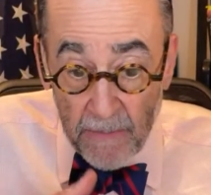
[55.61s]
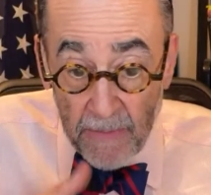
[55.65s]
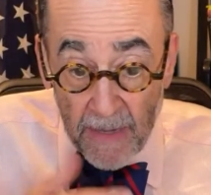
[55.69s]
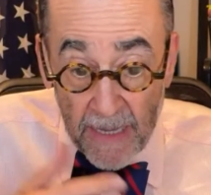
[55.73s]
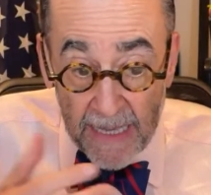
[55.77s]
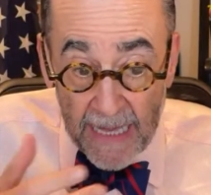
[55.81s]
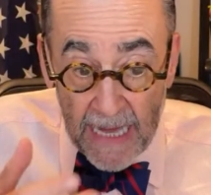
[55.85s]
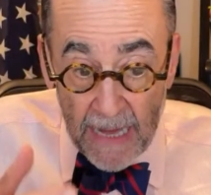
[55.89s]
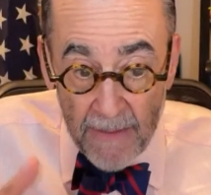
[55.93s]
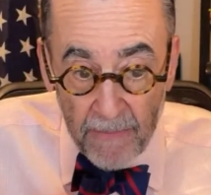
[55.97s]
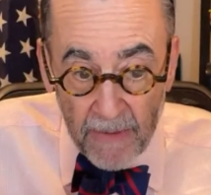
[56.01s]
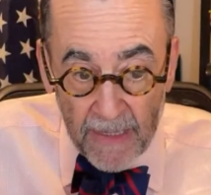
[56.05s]
and I
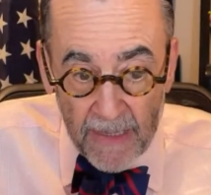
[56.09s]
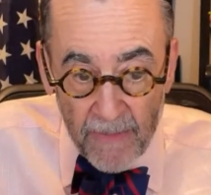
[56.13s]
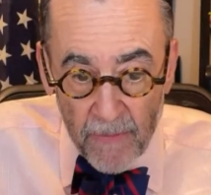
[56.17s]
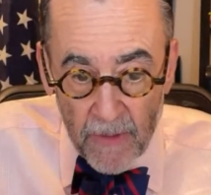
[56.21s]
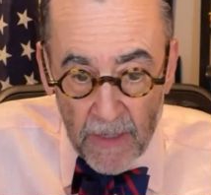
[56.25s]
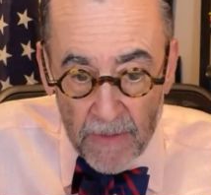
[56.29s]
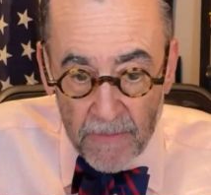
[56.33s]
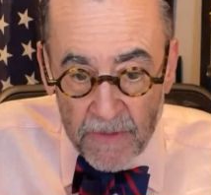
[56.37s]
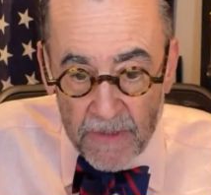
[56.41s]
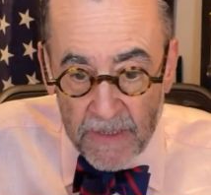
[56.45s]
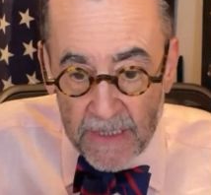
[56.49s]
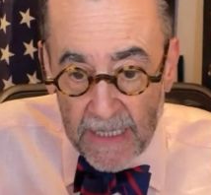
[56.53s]
can't believe what
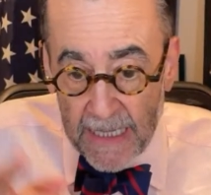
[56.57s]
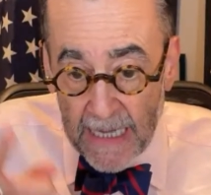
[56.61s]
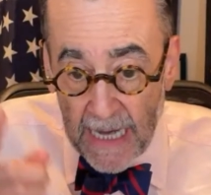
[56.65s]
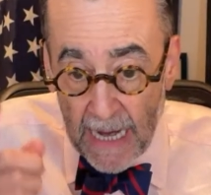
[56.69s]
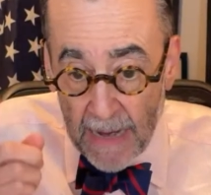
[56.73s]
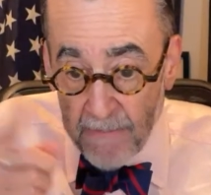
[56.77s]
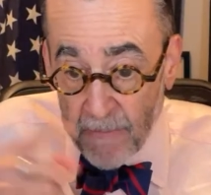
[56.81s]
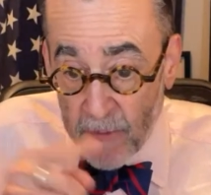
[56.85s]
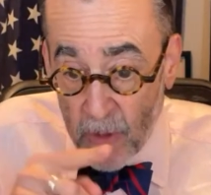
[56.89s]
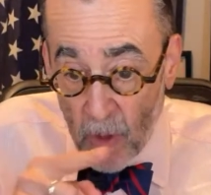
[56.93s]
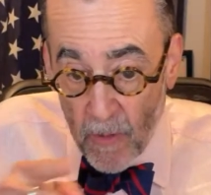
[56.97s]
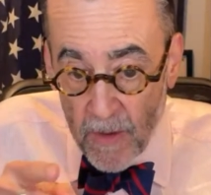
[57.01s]
I'm seeing.
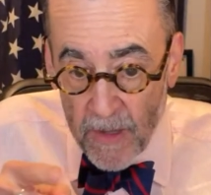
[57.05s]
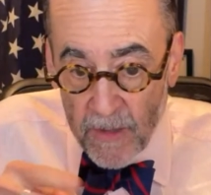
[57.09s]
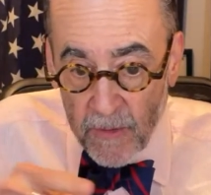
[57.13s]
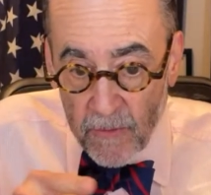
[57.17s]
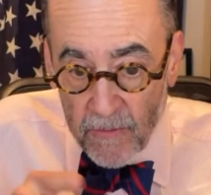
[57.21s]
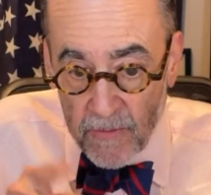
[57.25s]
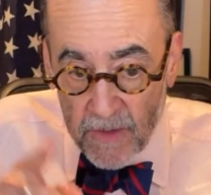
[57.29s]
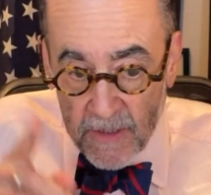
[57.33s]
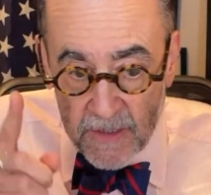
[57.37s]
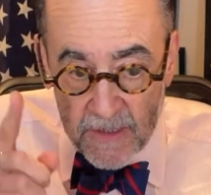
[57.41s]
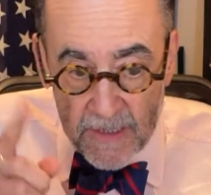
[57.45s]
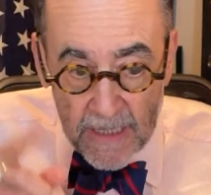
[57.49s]
I'm going through
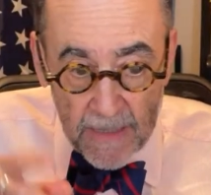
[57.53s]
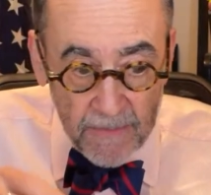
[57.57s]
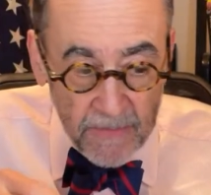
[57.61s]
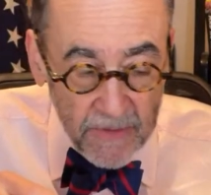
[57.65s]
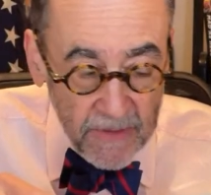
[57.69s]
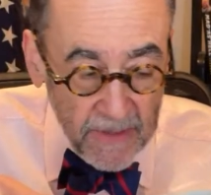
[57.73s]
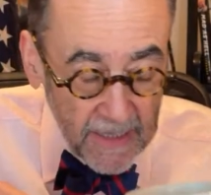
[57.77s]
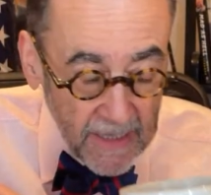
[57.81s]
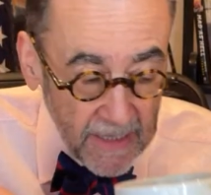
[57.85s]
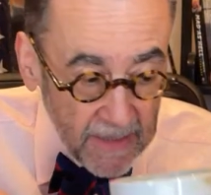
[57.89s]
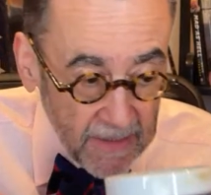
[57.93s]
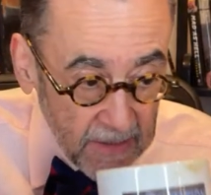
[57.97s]
this and I'm
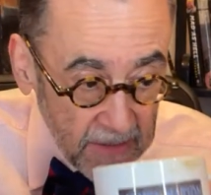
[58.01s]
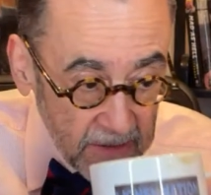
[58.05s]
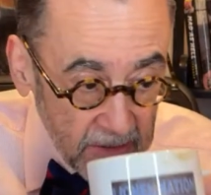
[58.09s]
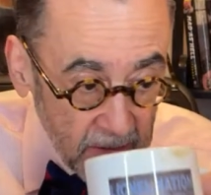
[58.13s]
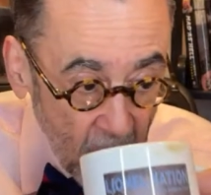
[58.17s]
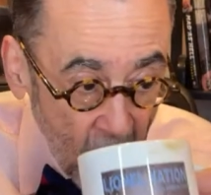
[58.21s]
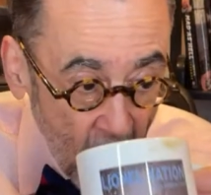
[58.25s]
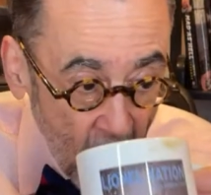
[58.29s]
seeing this.